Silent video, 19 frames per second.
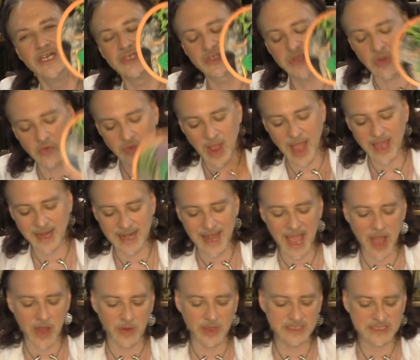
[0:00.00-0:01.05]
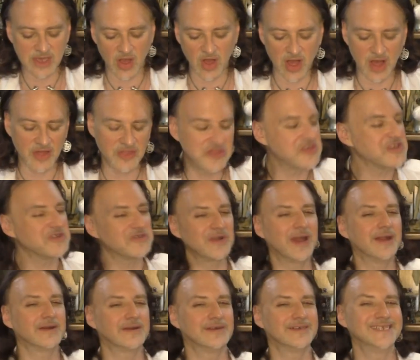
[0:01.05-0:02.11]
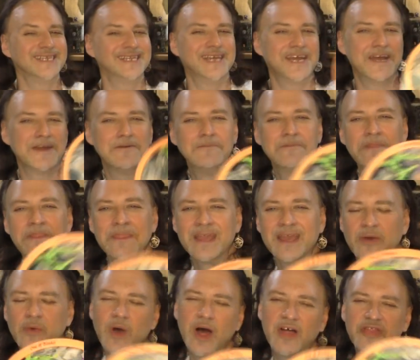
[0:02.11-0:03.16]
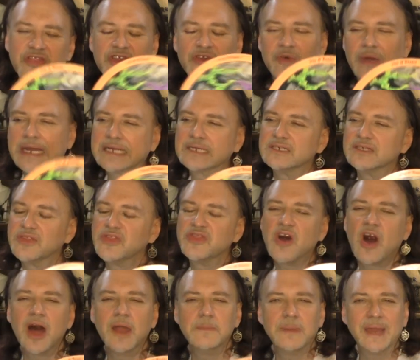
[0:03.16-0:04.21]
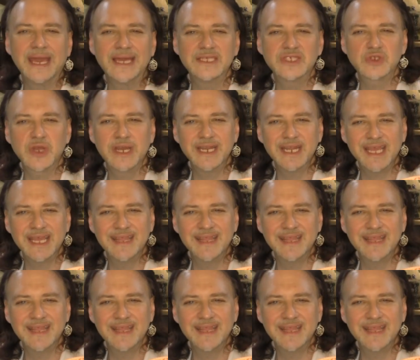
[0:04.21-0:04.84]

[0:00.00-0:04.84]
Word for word: So right now it's all theoretical in that, well, theoretical, thought-based, right?